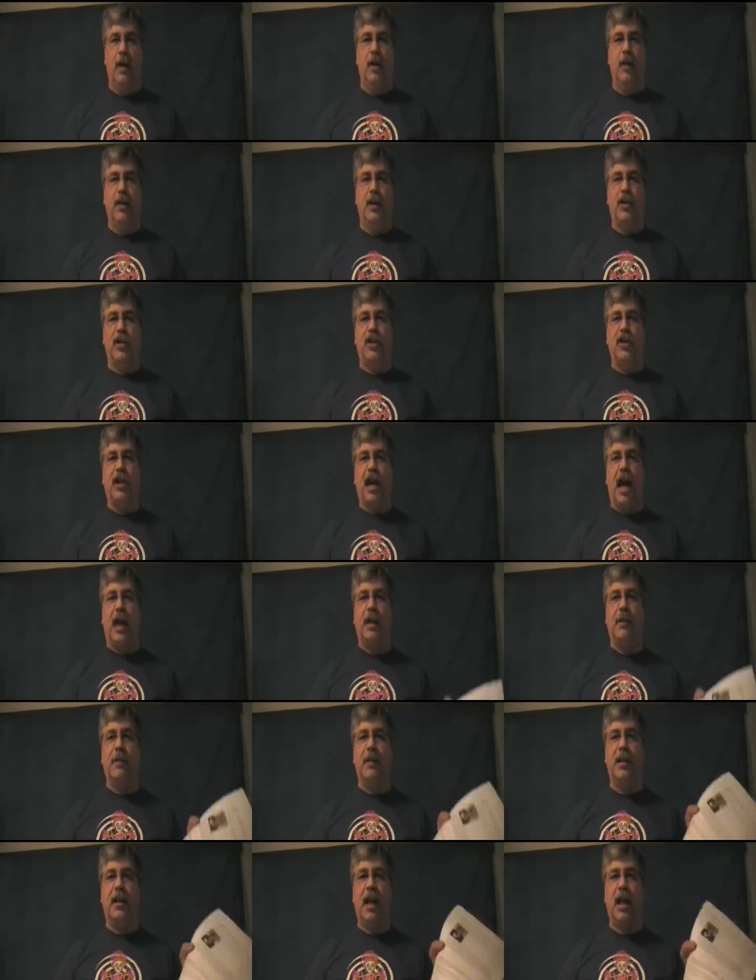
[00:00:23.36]
This is
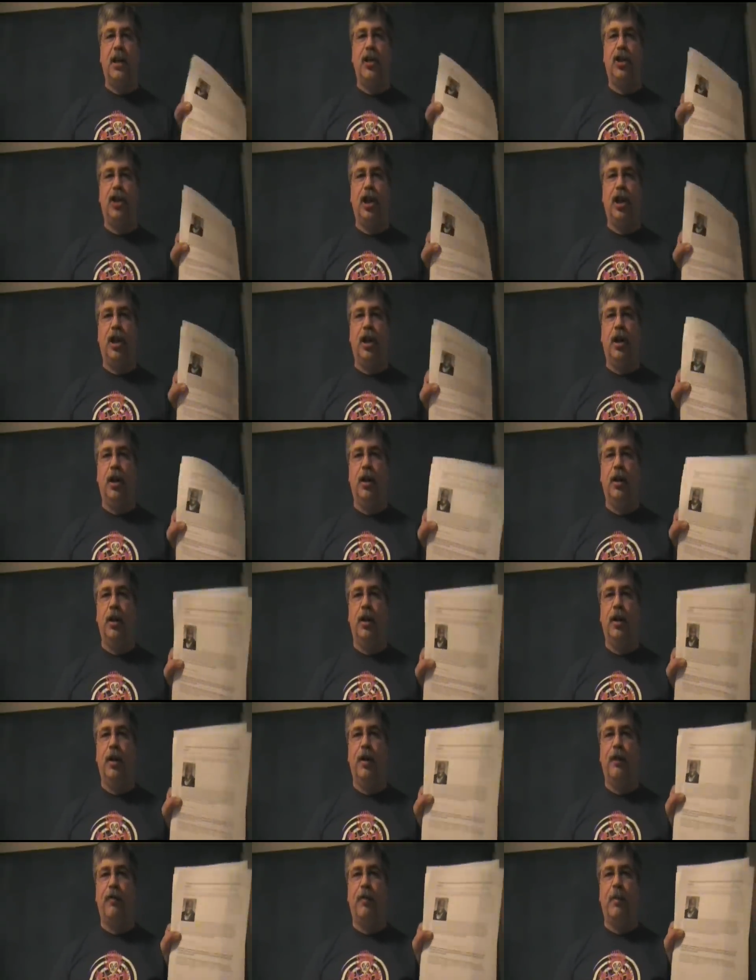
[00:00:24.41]
documentation
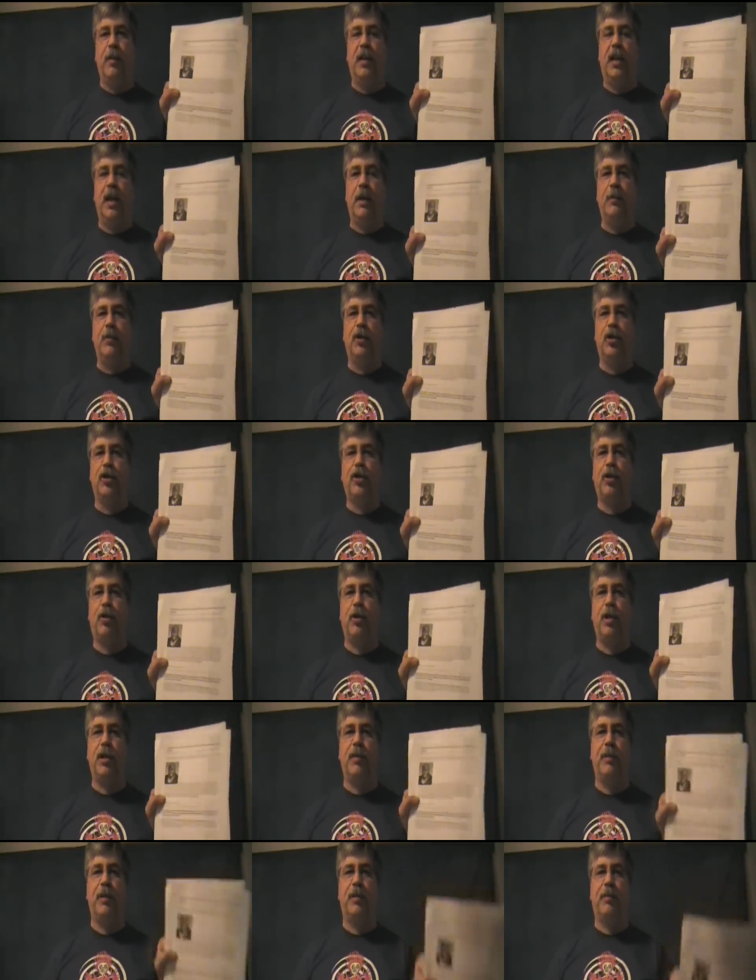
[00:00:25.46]
from the Teamsters
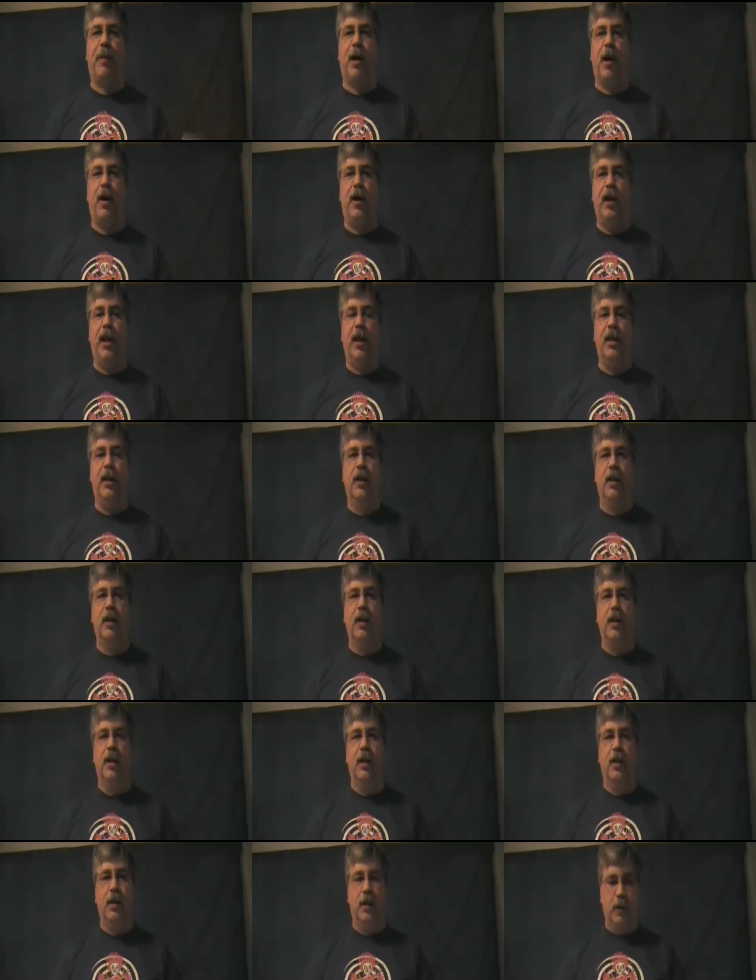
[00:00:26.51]
Christmas party
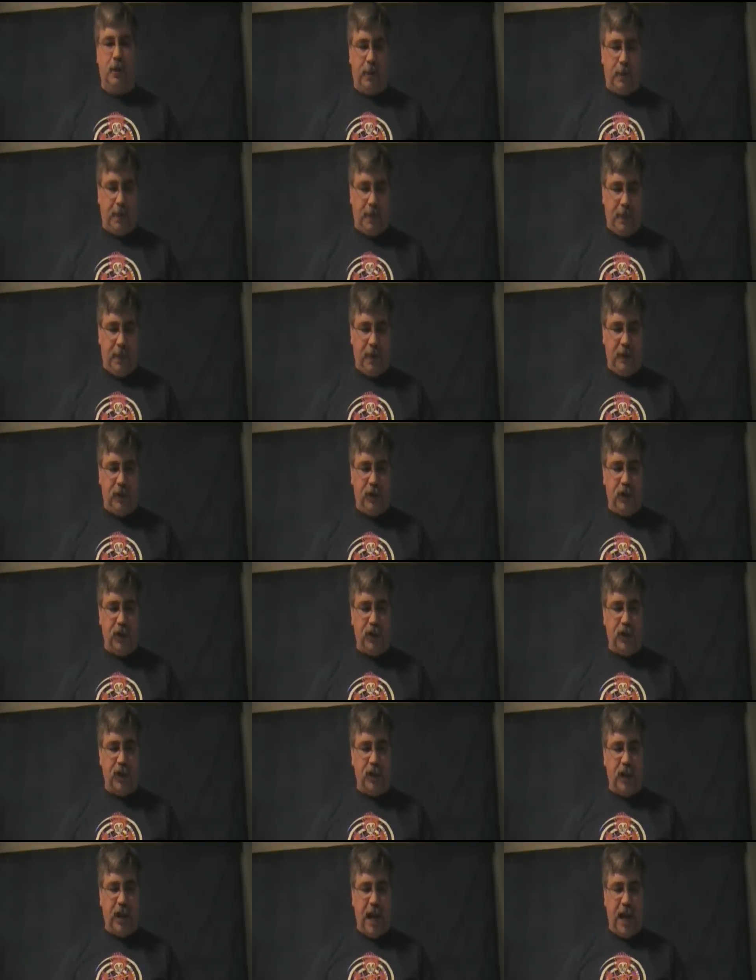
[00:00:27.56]
just
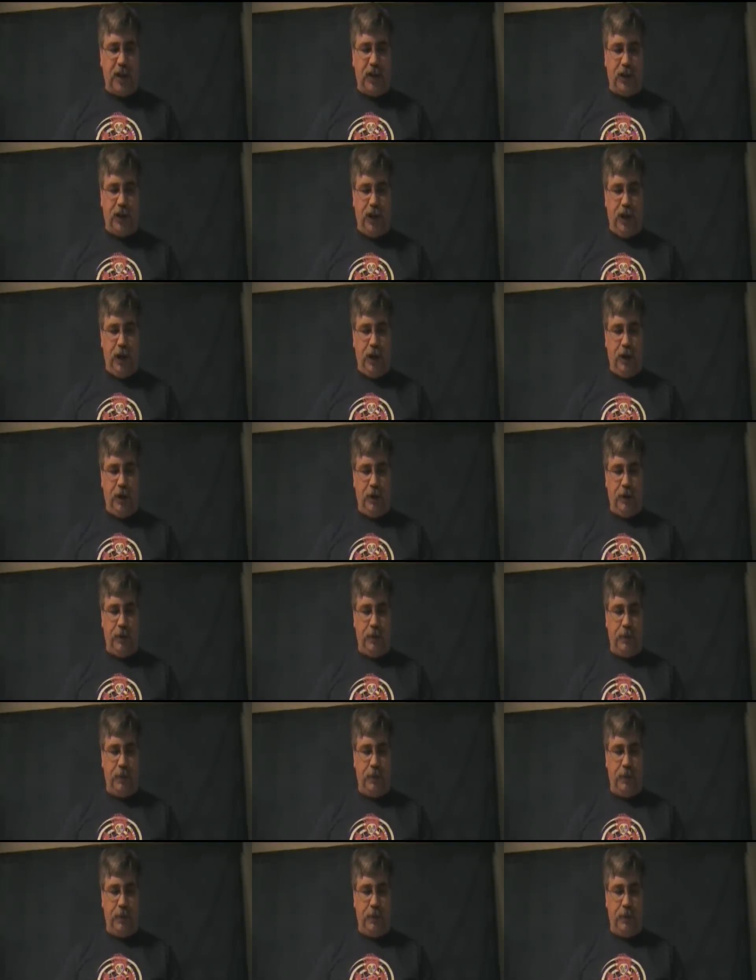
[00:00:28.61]
this last year.